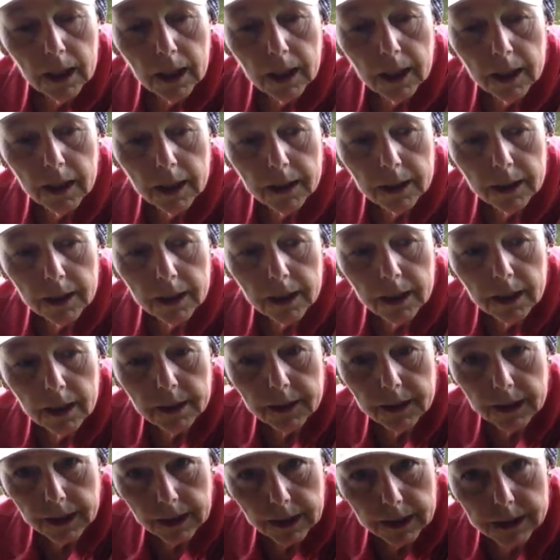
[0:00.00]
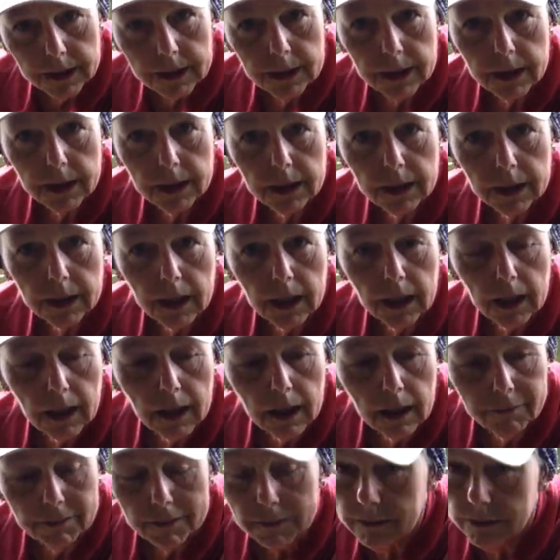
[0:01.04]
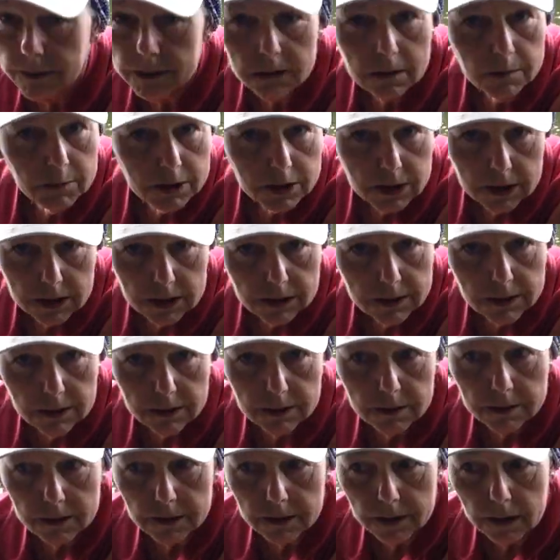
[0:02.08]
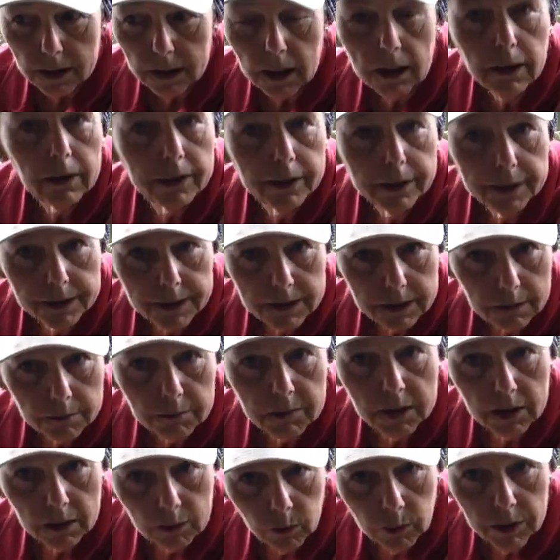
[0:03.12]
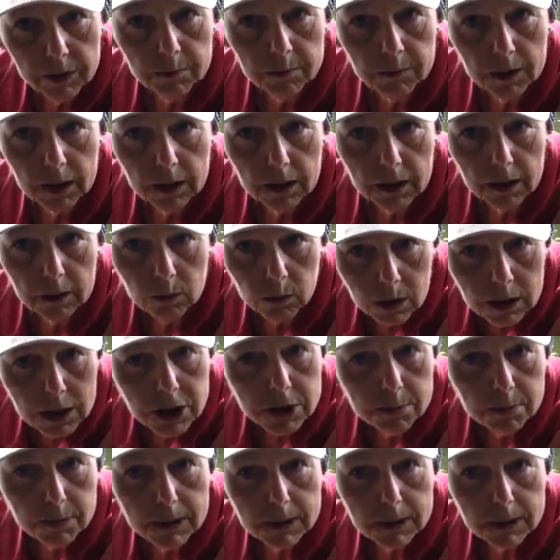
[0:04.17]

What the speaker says: and that I dug, I found so much easier than carrying something with me, like a wash